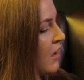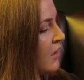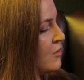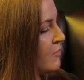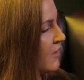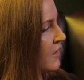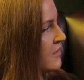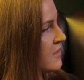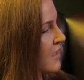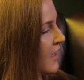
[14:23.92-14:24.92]

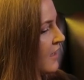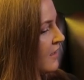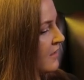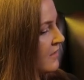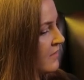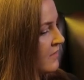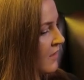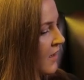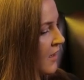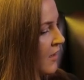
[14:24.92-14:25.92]
humorless and,
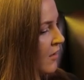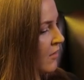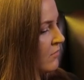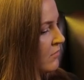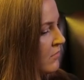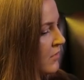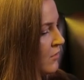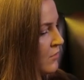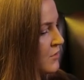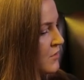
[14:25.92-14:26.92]
you
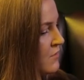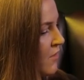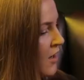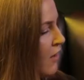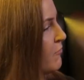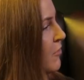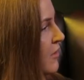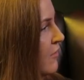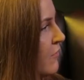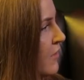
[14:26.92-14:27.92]
know, just very
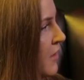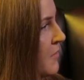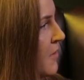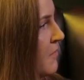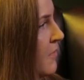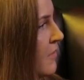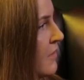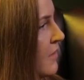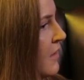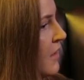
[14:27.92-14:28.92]
off-putting for a lot of
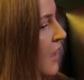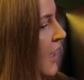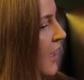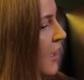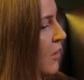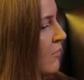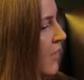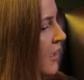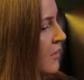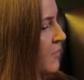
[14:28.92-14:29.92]
people.
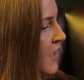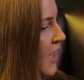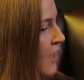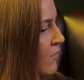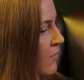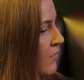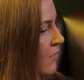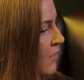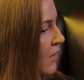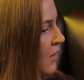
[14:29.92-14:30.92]
And it
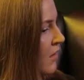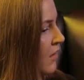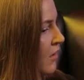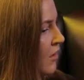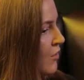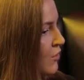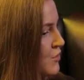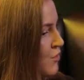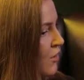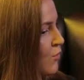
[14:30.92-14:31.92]
became a
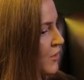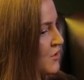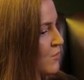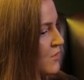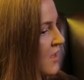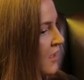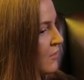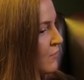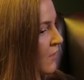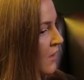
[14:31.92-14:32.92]
culture in which it was
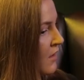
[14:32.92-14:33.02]
kind of